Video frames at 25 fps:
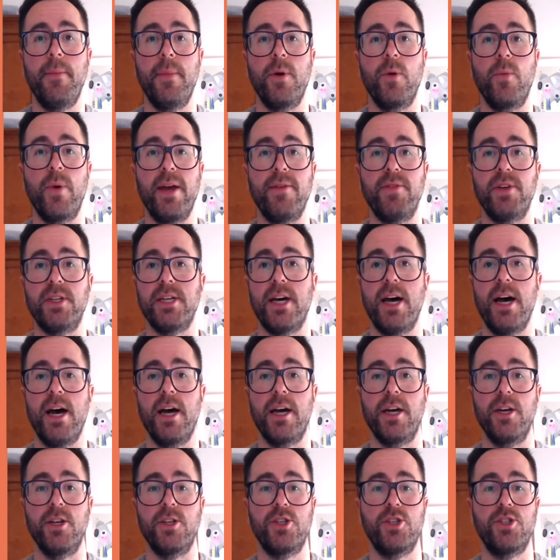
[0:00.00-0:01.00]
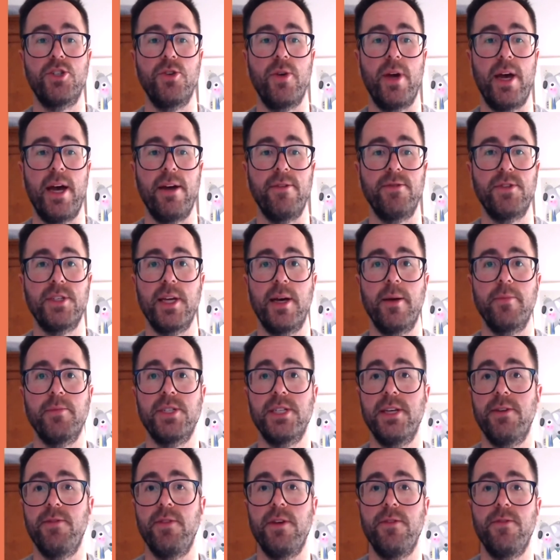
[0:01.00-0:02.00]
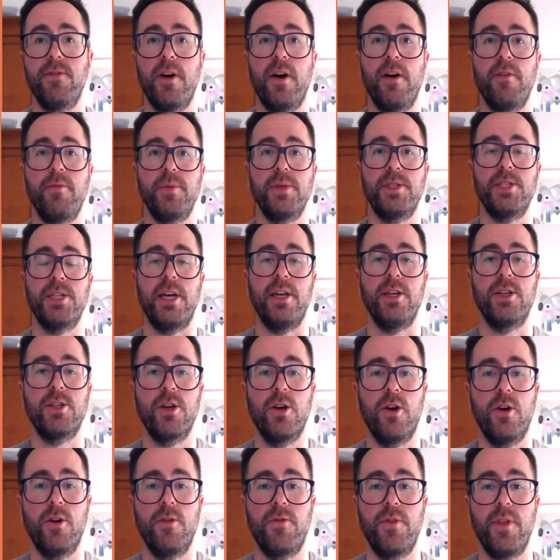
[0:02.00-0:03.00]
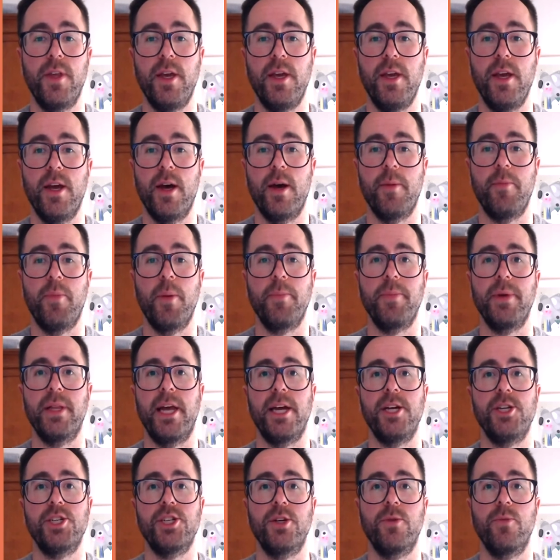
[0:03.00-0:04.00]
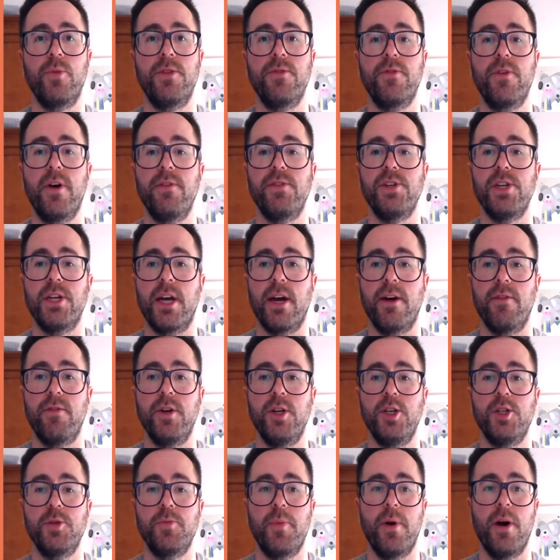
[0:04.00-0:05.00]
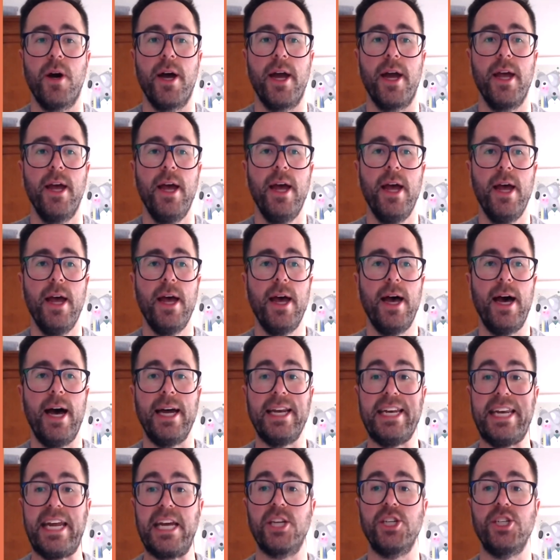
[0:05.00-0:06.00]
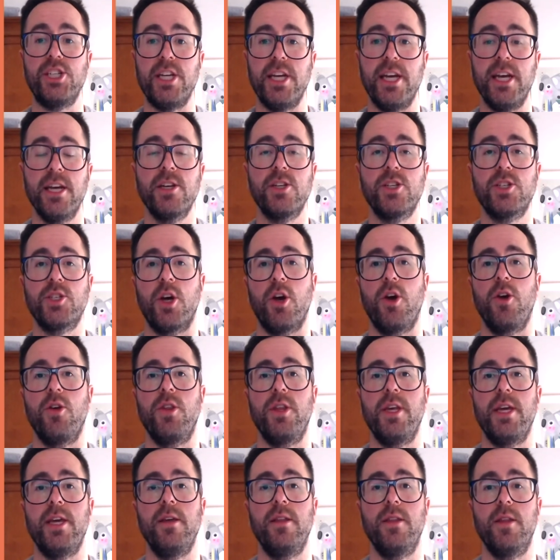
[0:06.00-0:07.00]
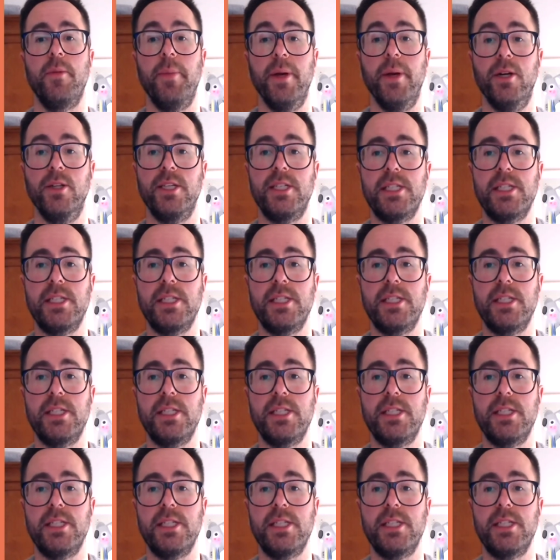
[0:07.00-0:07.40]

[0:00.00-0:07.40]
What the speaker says: We have a target to have some 75% of the population with 5G coverage by next year. So the build is